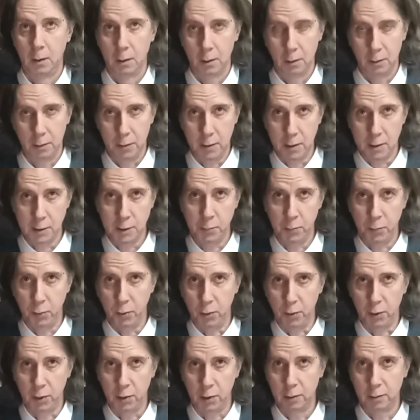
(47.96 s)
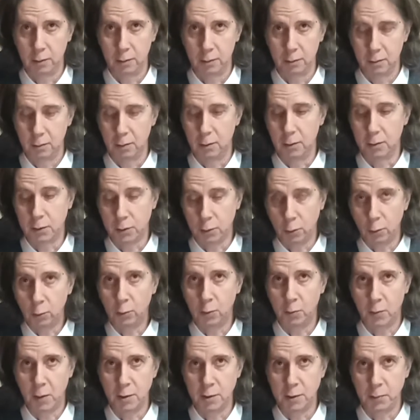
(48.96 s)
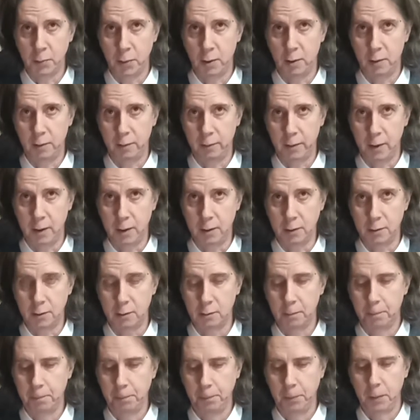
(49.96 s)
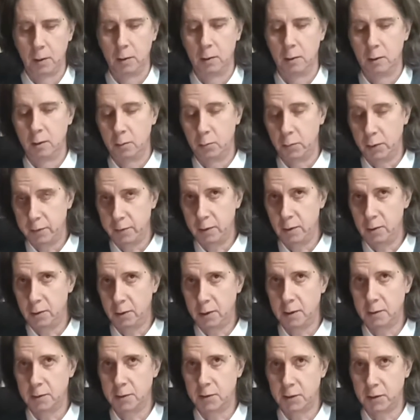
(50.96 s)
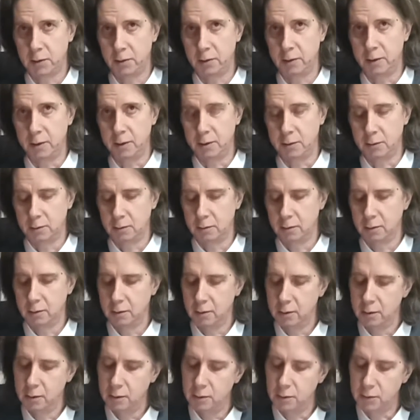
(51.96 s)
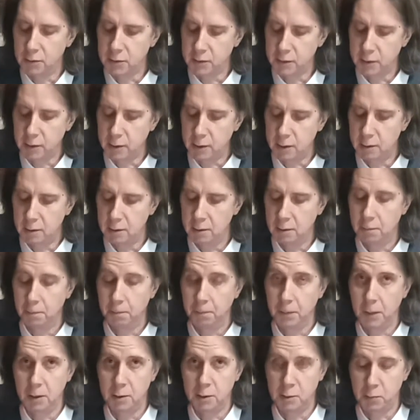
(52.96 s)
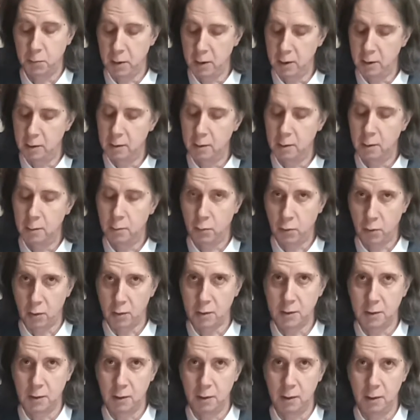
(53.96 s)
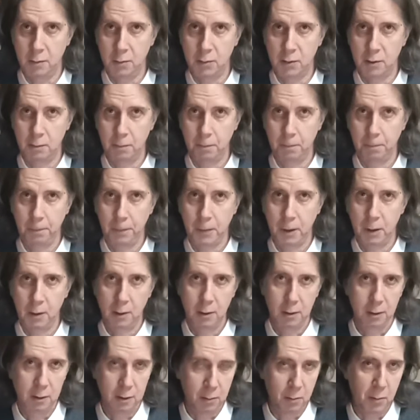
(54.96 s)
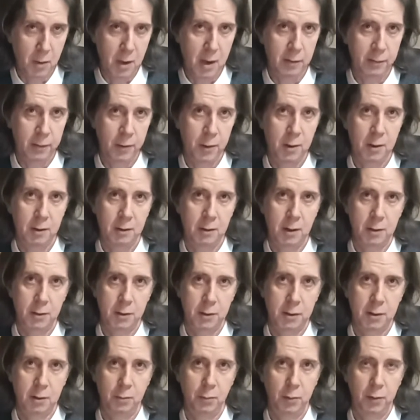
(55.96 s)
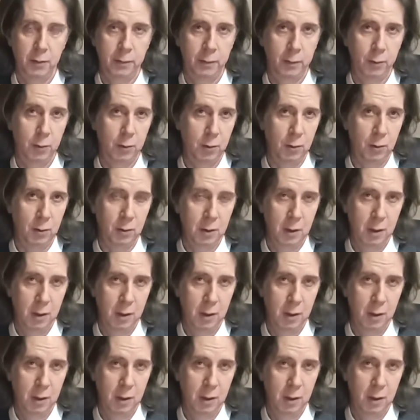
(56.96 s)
This book looks almost perfect, but if you look inside, you'll see it's been price clipped. You may have heard that term before.